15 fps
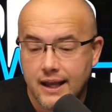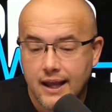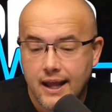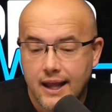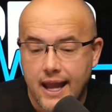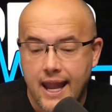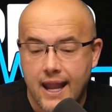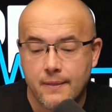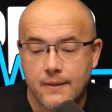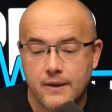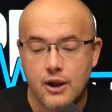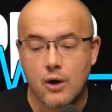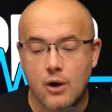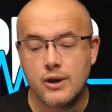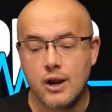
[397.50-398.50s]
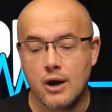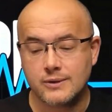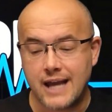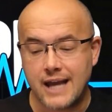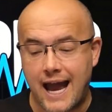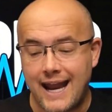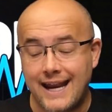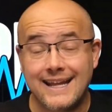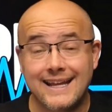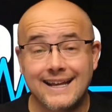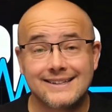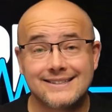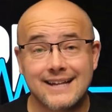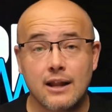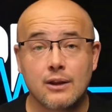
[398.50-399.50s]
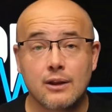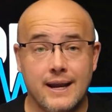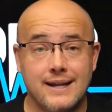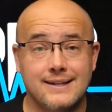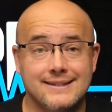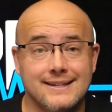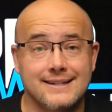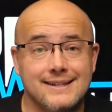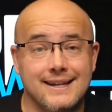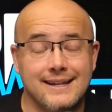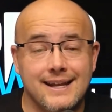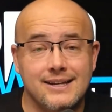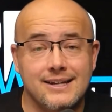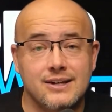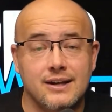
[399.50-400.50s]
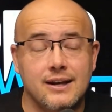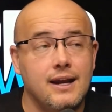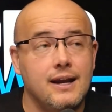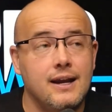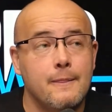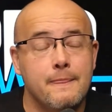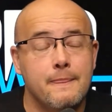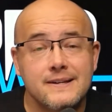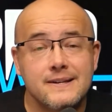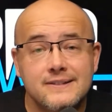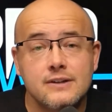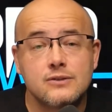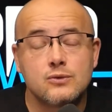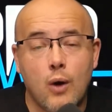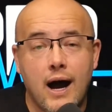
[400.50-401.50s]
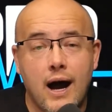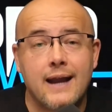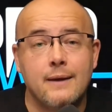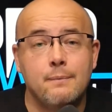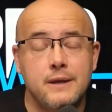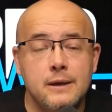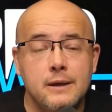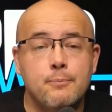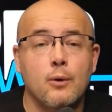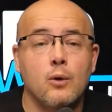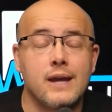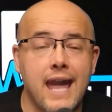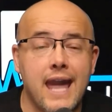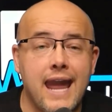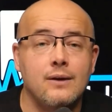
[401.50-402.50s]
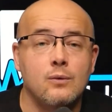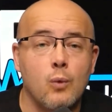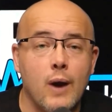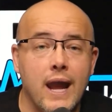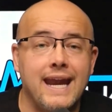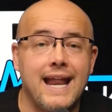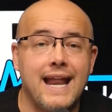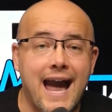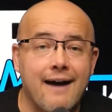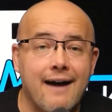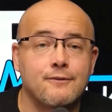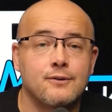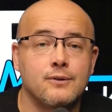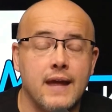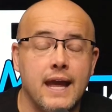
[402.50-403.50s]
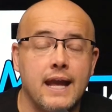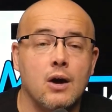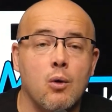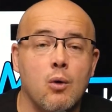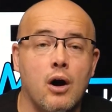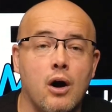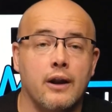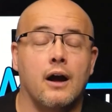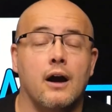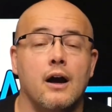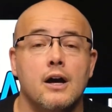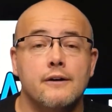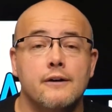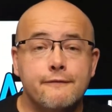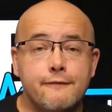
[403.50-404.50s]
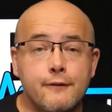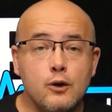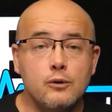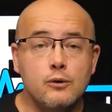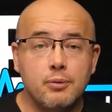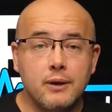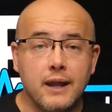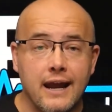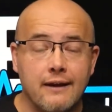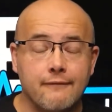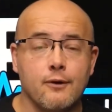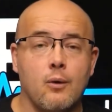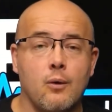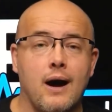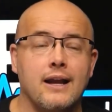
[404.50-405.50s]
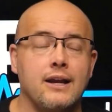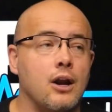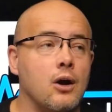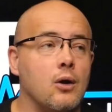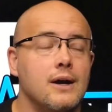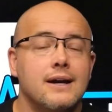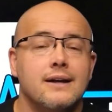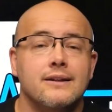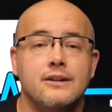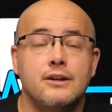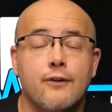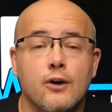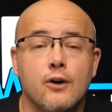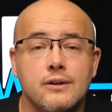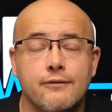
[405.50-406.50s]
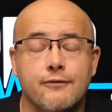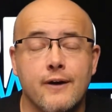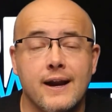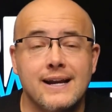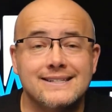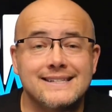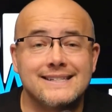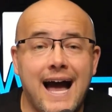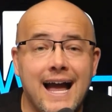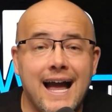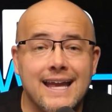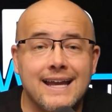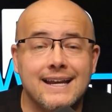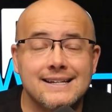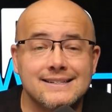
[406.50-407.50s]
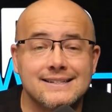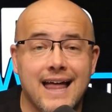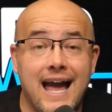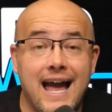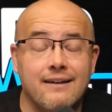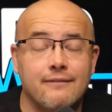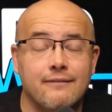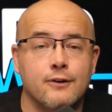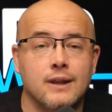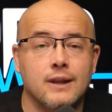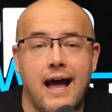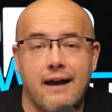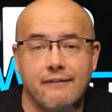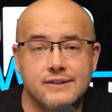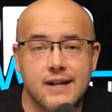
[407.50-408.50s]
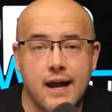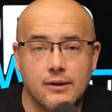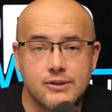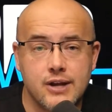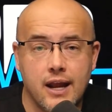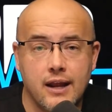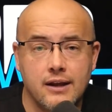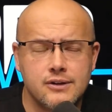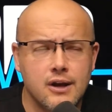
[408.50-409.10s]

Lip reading: and the yo-yo dieting accelerates this condition. This is why people gain weight after they go on a food plan for a while. You've heard the phrase diet is Latin for lifestyle change,